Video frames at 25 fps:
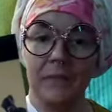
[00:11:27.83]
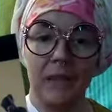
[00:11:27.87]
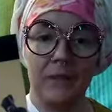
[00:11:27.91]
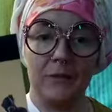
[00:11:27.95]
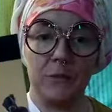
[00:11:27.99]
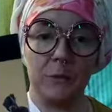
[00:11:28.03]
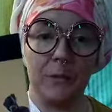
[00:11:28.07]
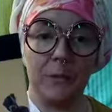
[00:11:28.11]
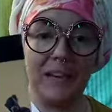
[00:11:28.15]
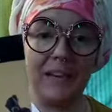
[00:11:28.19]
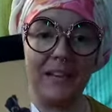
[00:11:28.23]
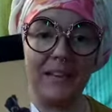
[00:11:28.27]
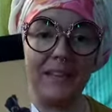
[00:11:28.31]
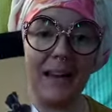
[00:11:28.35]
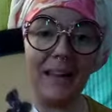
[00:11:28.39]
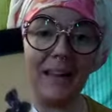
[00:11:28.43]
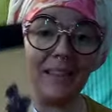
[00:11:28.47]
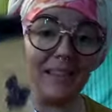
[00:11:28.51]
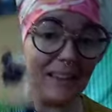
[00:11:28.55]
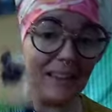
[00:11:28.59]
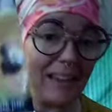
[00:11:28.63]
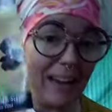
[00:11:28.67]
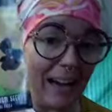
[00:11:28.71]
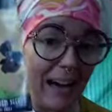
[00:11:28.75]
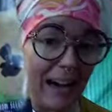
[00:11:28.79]
loves me to
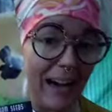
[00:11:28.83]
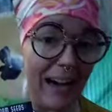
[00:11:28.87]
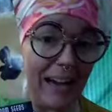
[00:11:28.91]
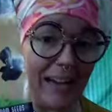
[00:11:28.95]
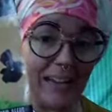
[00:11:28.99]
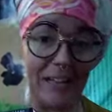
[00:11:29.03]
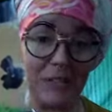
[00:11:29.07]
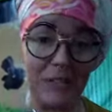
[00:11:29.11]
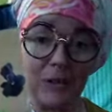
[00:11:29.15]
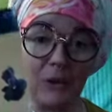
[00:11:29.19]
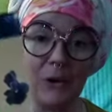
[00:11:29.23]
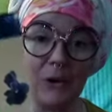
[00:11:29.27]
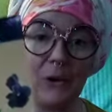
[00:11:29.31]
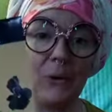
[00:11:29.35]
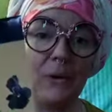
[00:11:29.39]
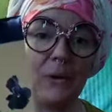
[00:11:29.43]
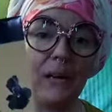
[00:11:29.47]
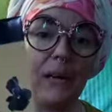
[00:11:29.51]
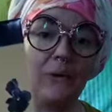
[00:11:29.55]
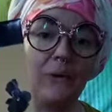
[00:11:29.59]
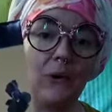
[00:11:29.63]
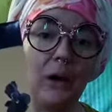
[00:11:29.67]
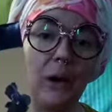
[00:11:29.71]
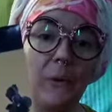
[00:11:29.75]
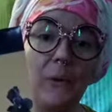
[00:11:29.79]
death. I get to grow
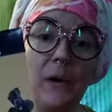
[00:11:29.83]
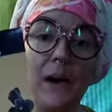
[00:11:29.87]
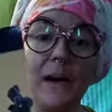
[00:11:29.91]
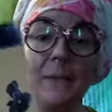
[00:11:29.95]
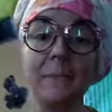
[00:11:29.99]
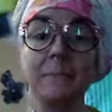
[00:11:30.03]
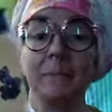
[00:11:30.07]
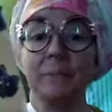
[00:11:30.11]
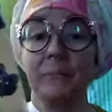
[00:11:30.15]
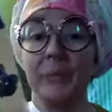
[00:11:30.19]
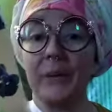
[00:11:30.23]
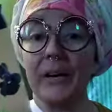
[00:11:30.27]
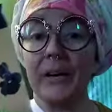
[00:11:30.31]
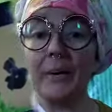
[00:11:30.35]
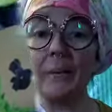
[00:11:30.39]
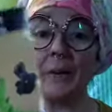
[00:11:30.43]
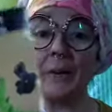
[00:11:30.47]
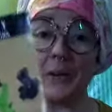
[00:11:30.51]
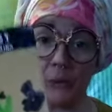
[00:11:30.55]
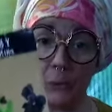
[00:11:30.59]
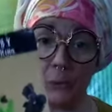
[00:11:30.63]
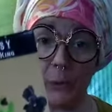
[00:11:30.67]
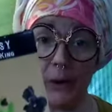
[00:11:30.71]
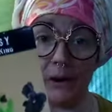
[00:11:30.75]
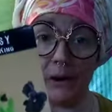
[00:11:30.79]
whatever I want, pretty
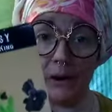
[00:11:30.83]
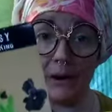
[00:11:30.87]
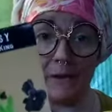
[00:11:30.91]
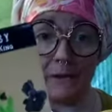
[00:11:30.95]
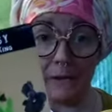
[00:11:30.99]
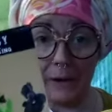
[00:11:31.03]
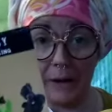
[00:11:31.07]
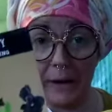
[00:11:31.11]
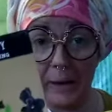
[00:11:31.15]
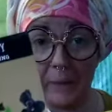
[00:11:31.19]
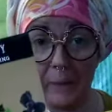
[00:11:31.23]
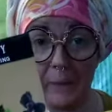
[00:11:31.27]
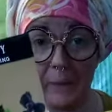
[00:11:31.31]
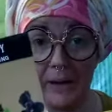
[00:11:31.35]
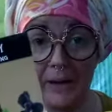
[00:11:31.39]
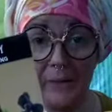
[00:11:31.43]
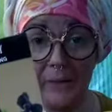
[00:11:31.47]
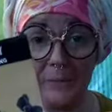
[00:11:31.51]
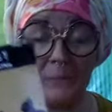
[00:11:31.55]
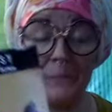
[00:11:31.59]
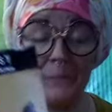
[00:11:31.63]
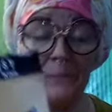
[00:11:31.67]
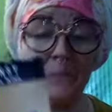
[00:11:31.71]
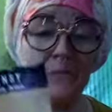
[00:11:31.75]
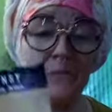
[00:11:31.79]
much wherever I
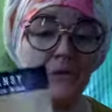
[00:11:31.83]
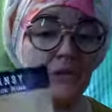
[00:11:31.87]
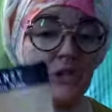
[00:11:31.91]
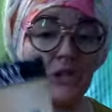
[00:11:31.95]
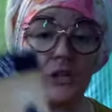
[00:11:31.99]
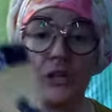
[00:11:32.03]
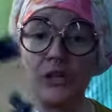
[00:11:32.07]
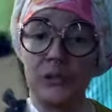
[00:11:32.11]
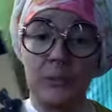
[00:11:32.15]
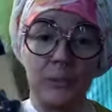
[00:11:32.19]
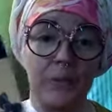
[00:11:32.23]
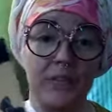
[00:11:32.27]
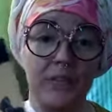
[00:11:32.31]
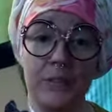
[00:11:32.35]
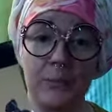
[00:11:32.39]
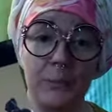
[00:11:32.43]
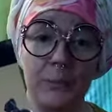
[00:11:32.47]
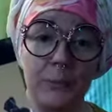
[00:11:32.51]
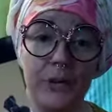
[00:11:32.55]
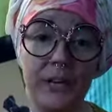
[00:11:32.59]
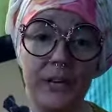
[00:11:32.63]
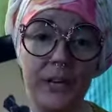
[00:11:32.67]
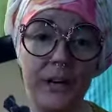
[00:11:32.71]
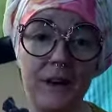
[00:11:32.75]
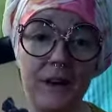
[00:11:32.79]
want. She just wants a
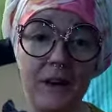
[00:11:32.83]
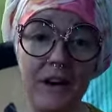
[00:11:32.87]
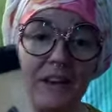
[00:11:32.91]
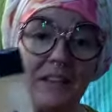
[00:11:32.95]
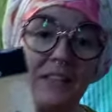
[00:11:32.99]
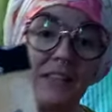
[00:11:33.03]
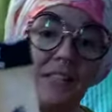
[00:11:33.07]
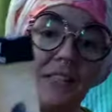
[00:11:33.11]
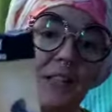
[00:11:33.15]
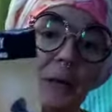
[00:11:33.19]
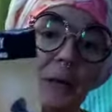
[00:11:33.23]
pretty yard,